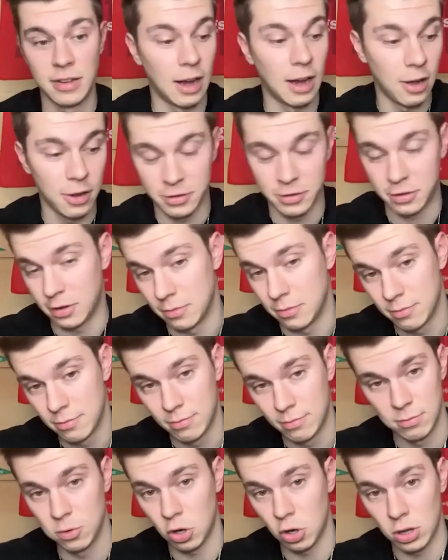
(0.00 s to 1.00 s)
Dallas could
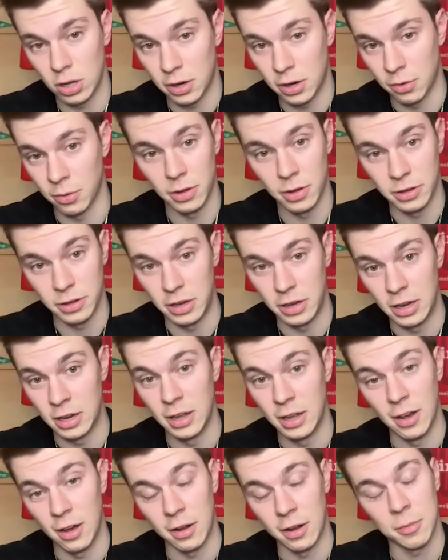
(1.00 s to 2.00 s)
look like a really
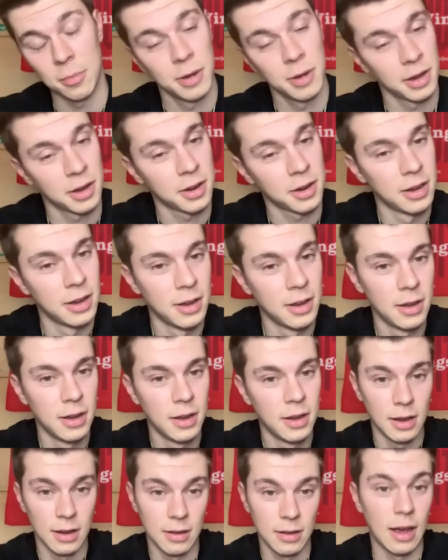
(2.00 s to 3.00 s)
idiotic pick.
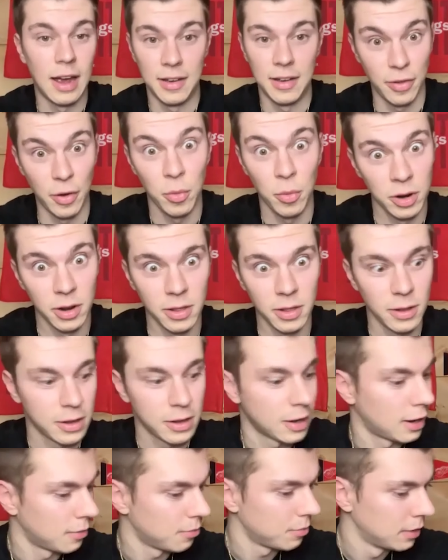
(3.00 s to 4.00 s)
I have them winning the
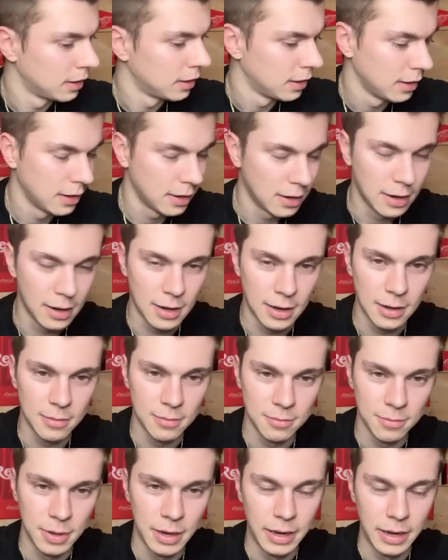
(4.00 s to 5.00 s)
cup,
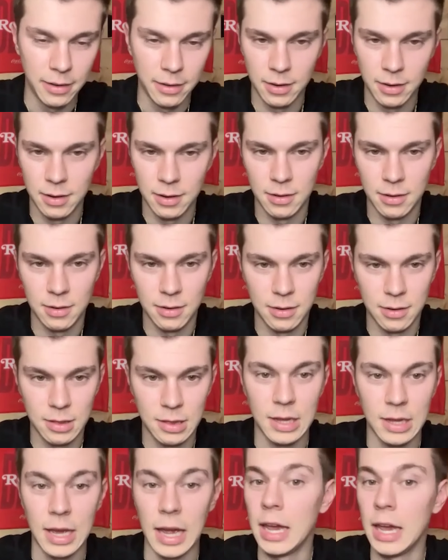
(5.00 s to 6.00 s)
um, but.
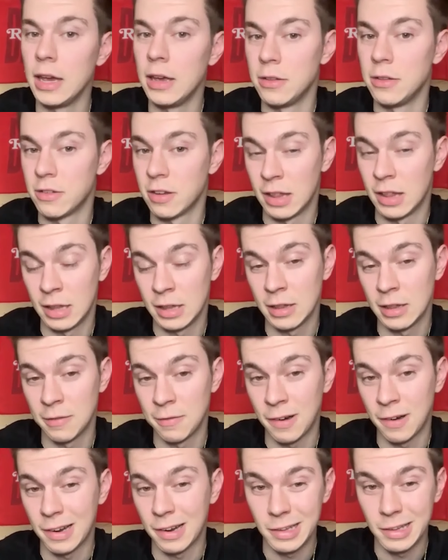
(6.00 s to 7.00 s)
The Canes, I think they
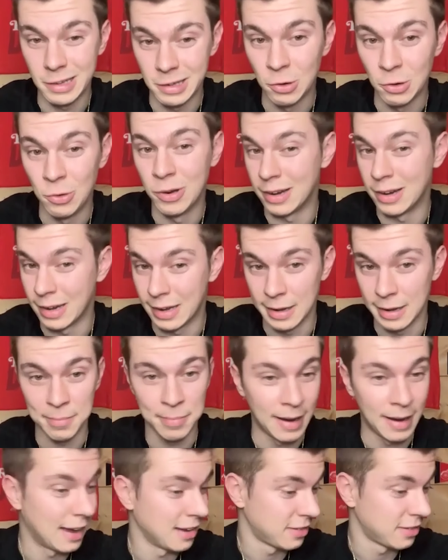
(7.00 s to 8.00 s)
finally do it and get
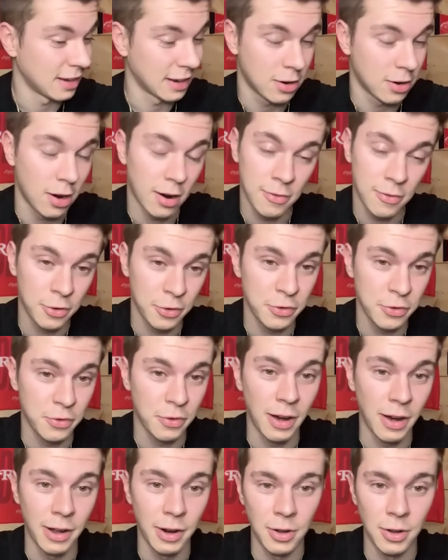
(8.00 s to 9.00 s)
past that conference
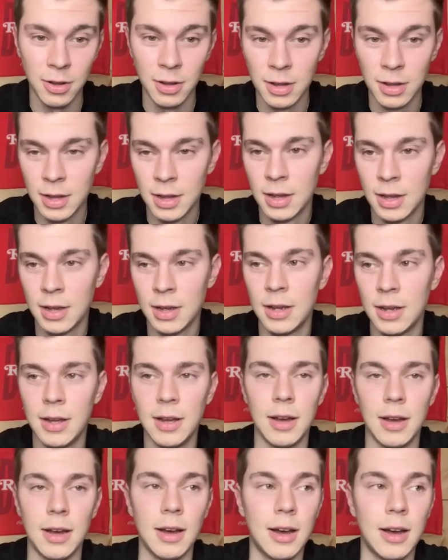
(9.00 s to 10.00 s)
final.
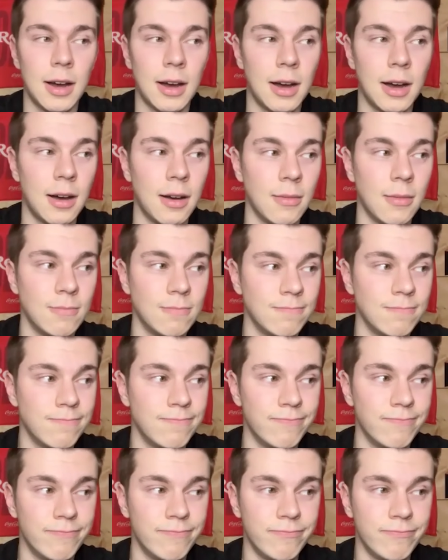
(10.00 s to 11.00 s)
Um,
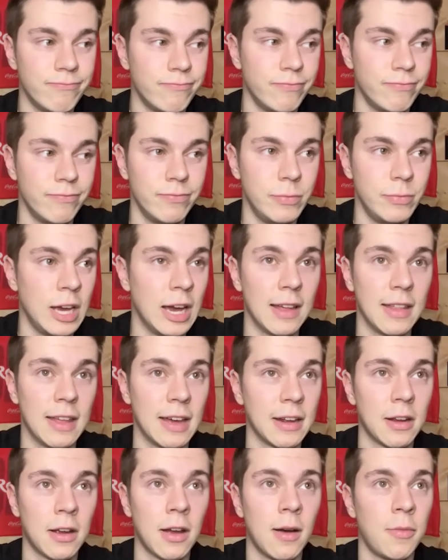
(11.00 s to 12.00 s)
yeah,
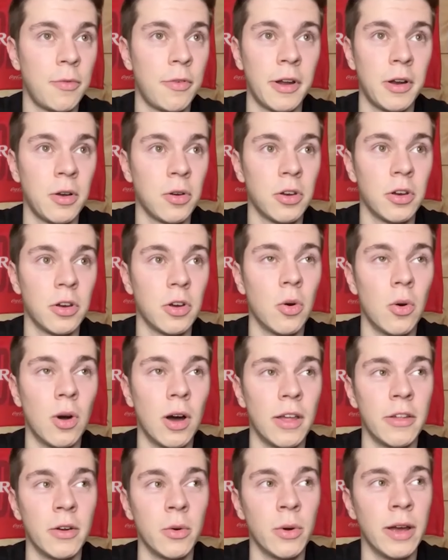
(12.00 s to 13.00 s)
that cup final could go
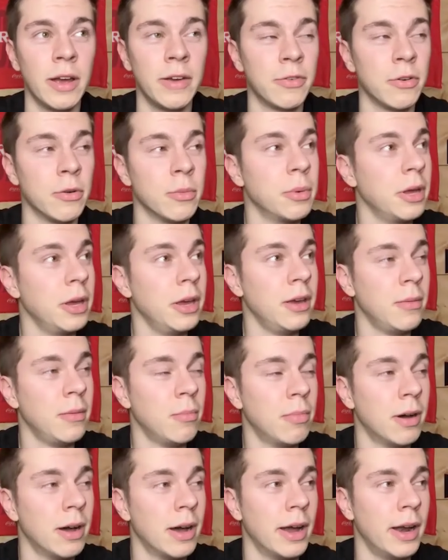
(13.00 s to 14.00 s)
either way for me,
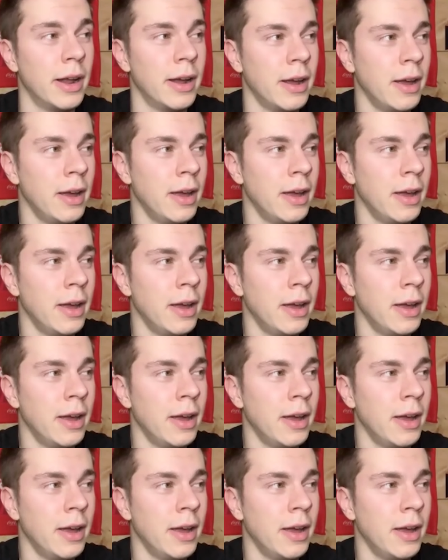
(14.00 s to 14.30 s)
but